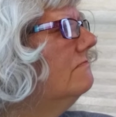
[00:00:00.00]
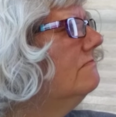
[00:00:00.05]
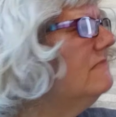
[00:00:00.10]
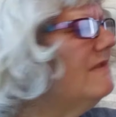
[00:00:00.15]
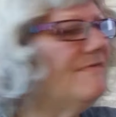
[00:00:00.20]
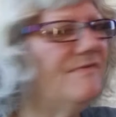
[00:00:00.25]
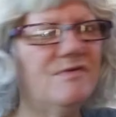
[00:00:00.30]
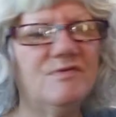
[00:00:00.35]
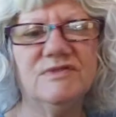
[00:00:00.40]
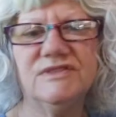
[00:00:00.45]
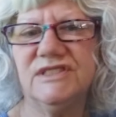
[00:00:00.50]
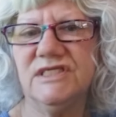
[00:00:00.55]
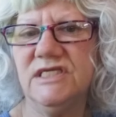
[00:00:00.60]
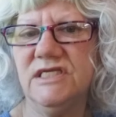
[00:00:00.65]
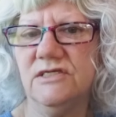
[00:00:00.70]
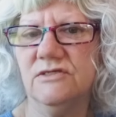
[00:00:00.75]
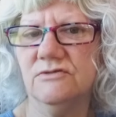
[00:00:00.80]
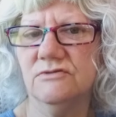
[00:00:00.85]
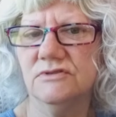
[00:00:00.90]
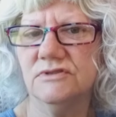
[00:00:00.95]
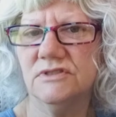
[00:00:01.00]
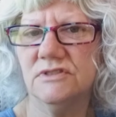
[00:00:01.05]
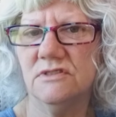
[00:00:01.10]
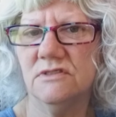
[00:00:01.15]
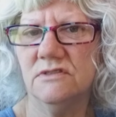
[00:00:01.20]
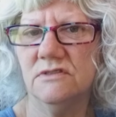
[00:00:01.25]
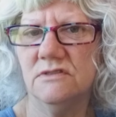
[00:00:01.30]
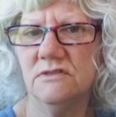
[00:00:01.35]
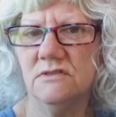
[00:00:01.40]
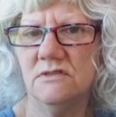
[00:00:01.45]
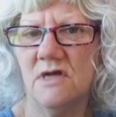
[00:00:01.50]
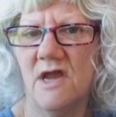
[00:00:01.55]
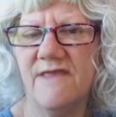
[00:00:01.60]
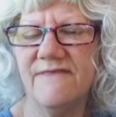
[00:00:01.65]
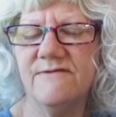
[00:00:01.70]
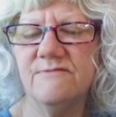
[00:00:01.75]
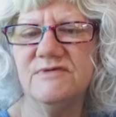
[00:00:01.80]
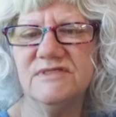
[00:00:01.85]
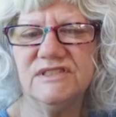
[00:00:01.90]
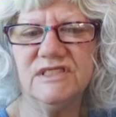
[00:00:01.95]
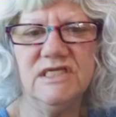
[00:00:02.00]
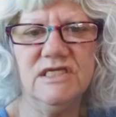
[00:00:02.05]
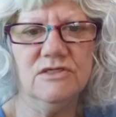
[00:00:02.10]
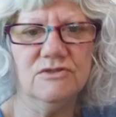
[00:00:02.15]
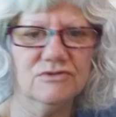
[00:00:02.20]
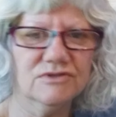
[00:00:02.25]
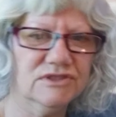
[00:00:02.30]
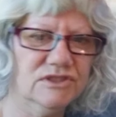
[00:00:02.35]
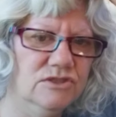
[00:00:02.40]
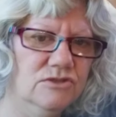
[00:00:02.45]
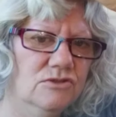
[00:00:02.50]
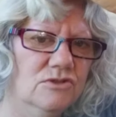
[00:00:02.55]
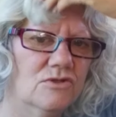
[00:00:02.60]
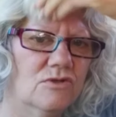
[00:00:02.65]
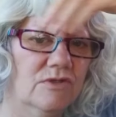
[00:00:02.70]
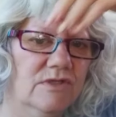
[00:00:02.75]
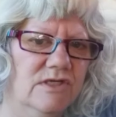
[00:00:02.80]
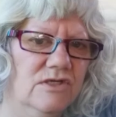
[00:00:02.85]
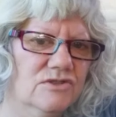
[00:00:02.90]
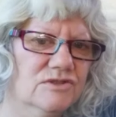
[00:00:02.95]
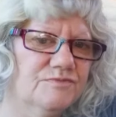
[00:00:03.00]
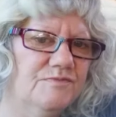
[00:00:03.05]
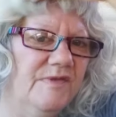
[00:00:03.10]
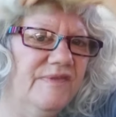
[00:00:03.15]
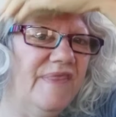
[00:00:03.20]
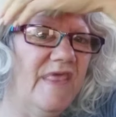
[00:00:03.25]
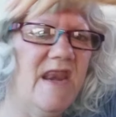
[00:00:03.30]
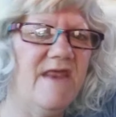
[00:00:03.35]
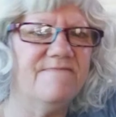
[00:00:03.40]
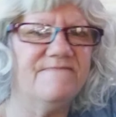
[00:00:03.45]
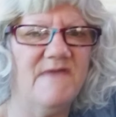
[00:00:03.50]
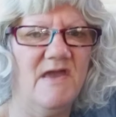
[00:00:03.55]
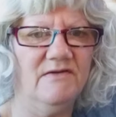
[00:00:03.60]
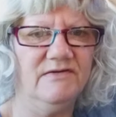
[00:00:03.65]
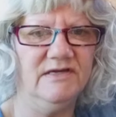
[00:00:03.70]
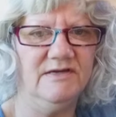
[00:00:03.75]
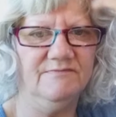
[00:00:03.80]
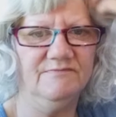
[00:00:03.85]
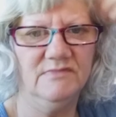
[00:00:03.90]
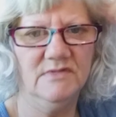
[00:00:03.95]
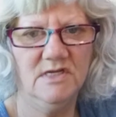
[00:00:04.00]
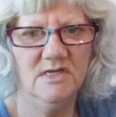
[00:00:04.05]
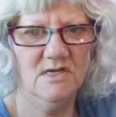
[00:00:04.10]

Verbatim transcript: Maybe it was ears. I think it was ears, the unicorn ears. But then I found them